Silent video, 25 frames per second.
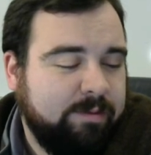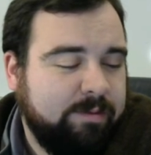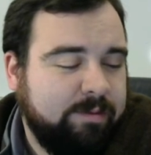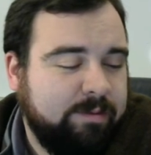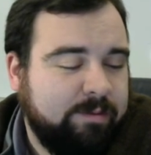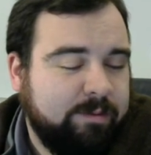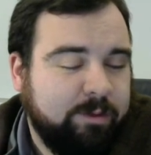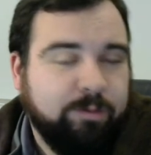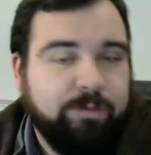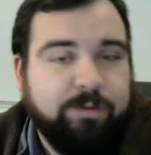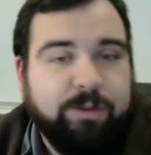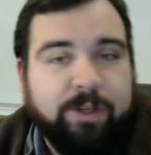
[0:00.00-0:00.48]

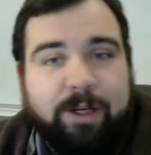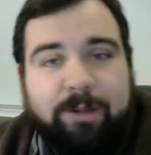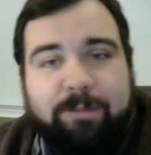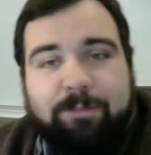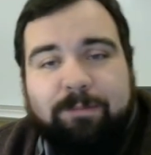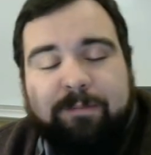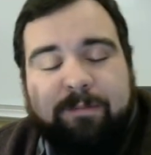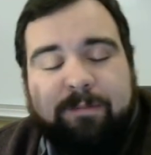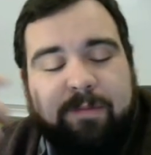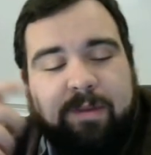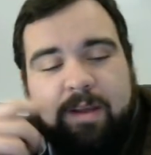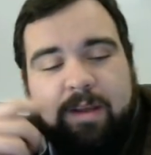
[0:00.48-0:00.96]
rooftop,
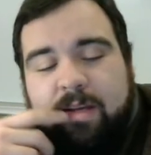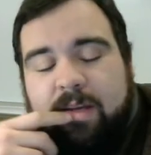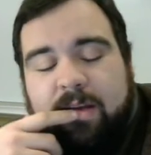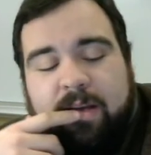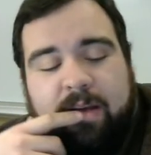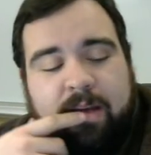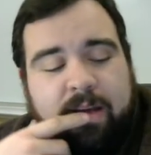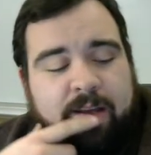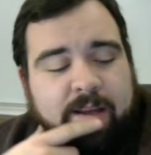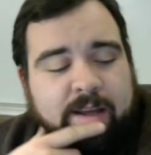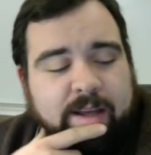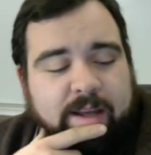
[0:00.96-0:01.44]

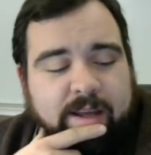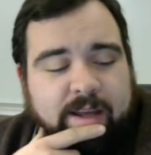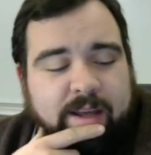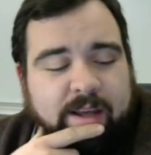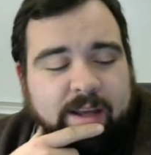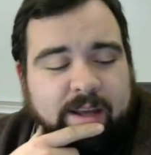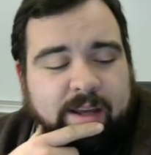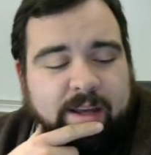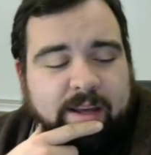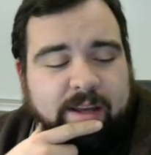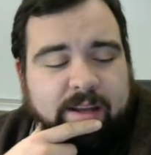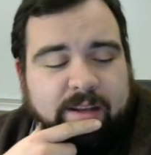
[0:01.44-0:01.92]

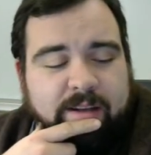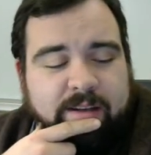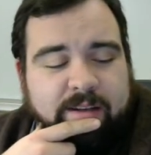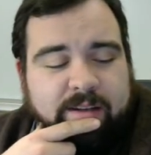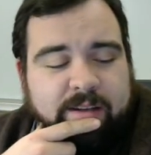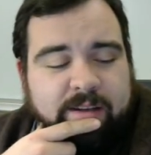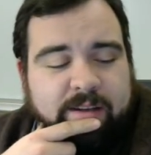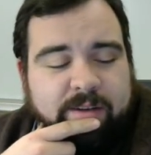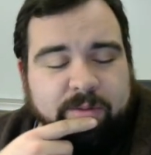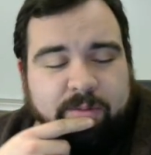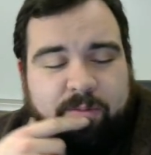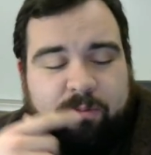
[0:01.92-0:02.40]

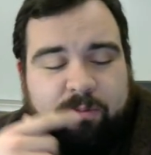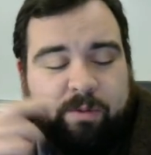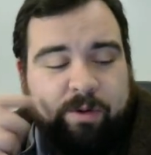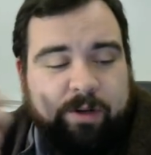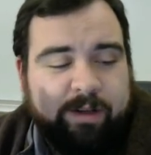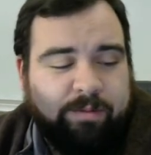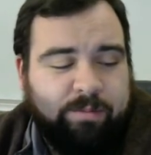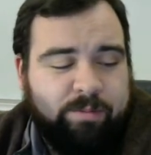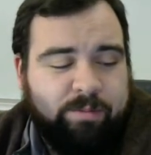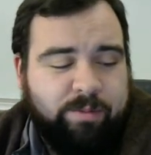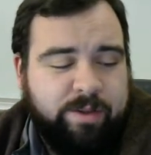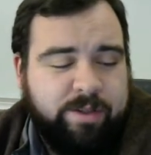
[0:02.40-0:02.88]
and one
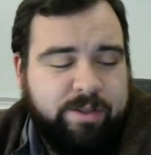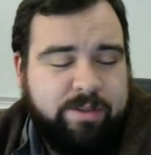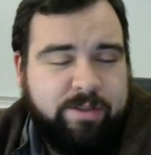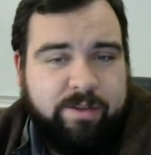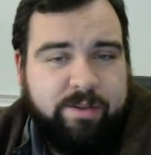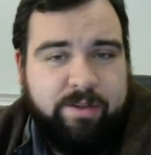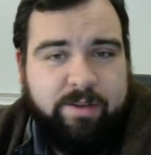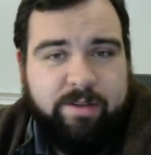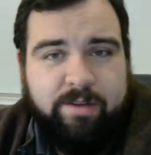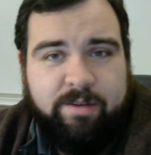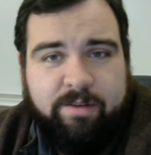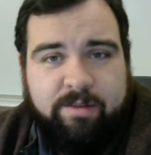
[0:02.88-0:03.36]
of
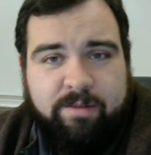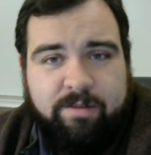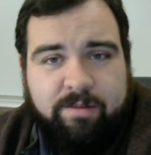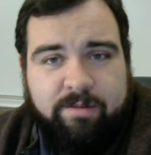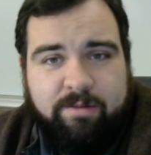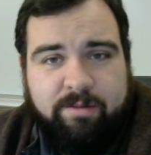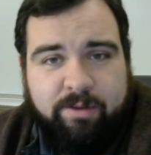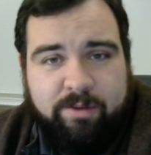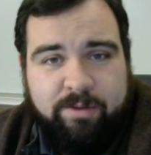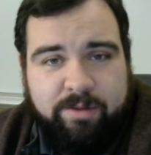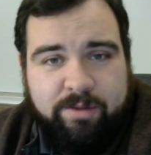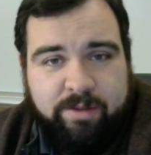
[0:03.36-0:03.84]
which
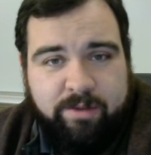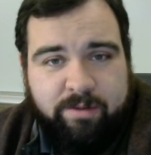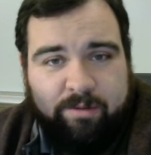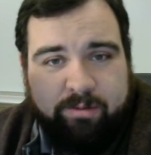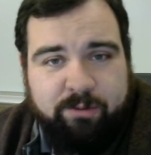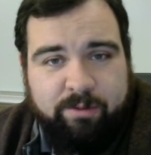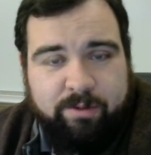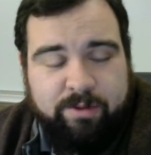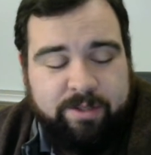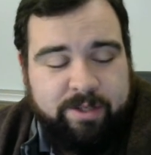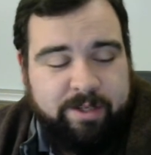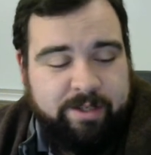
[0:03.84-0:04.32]
throws it
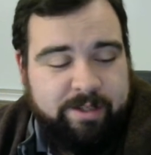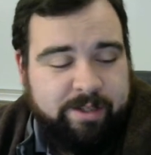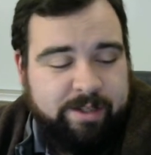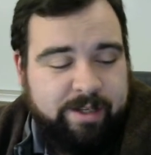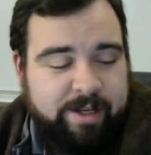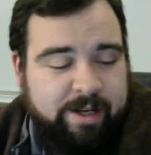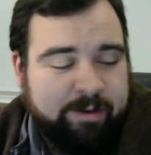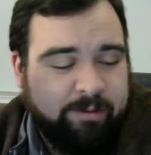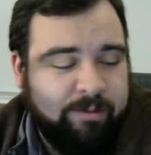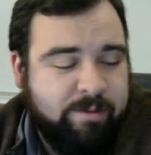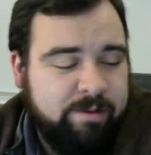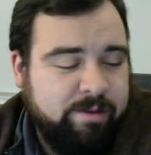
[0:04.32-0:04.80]
horizontally
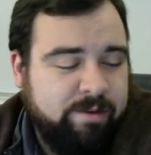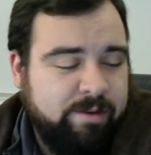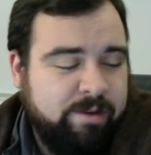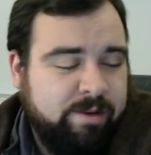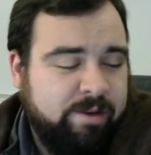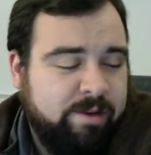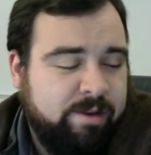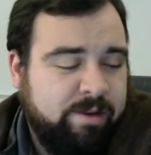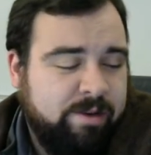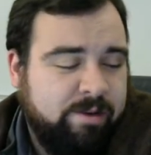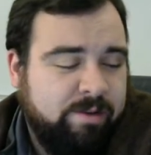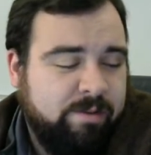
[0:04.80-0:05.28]
outward,
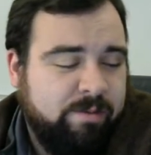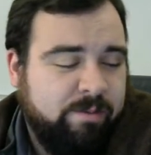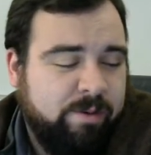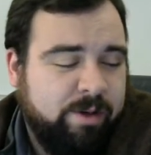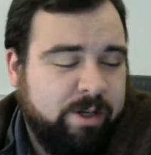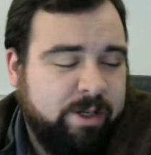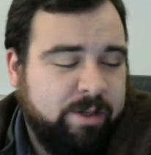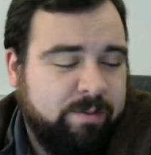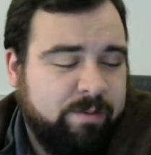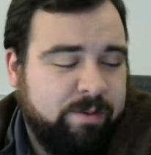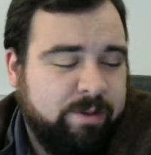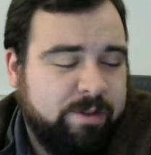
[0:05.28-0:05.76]

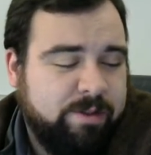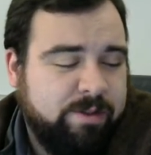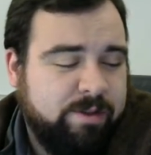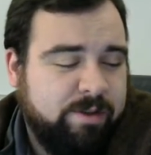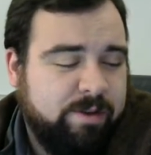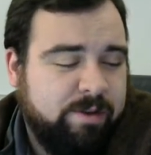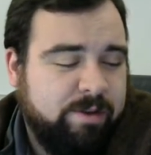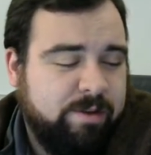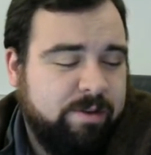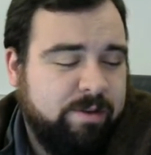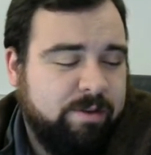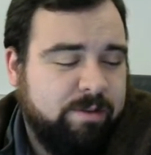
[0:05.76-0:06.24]
one of which
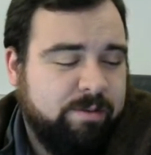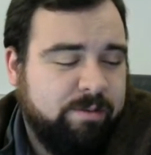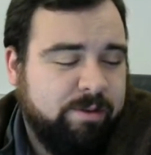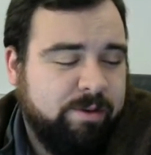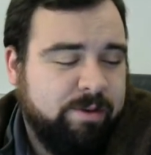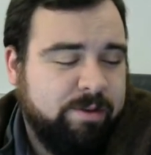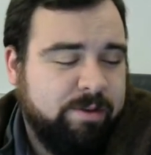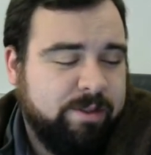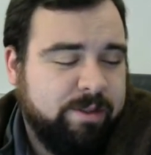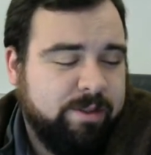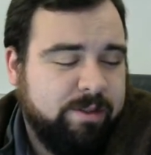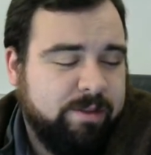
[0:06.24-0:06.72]

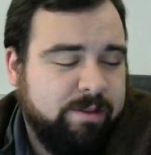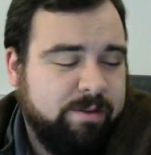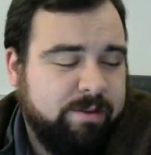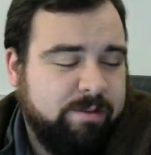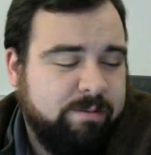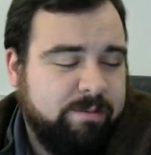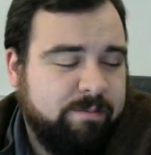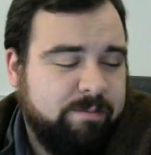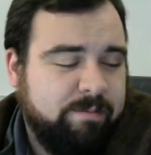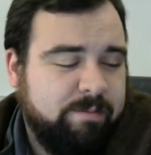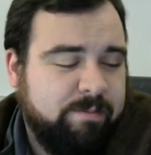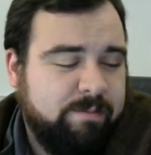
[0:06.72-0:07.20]
throws it
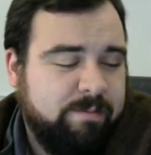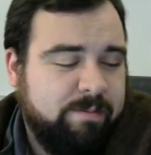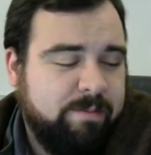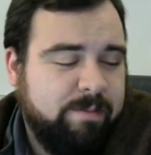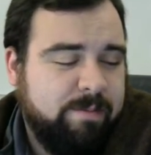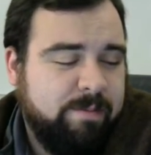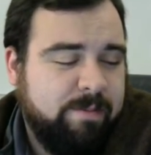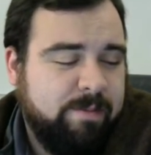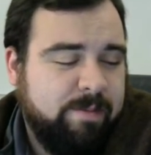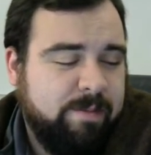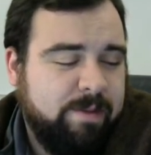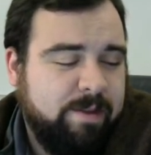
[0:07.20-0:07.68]

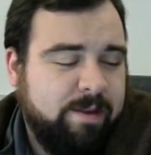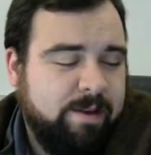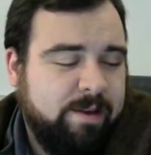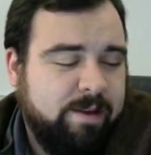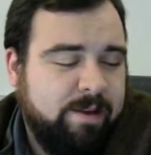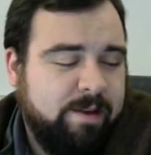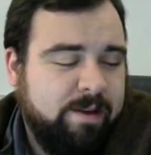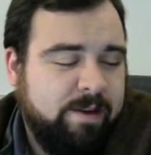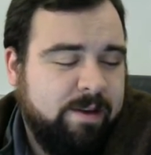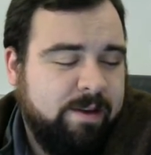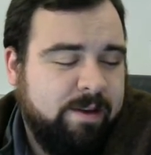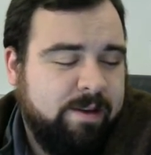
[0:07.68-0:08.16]

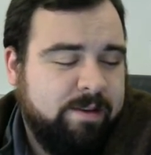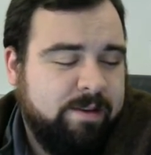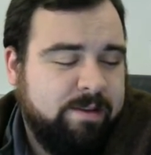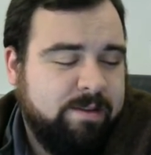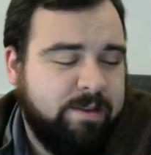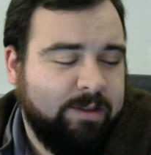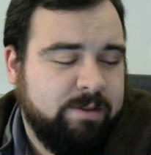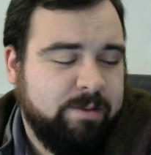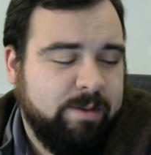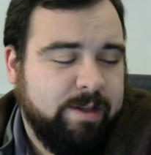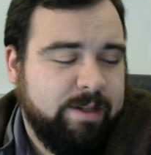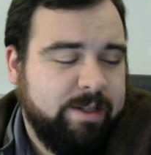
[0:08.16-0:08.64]

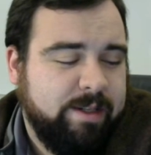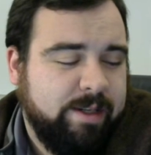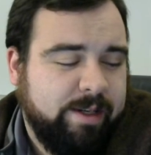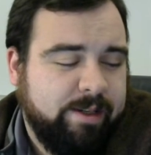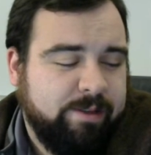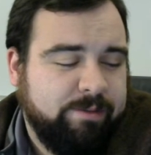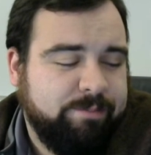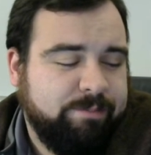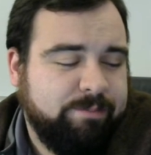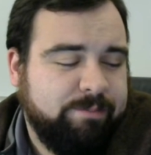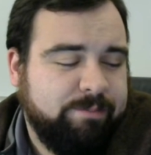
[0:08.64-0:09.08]
straight down.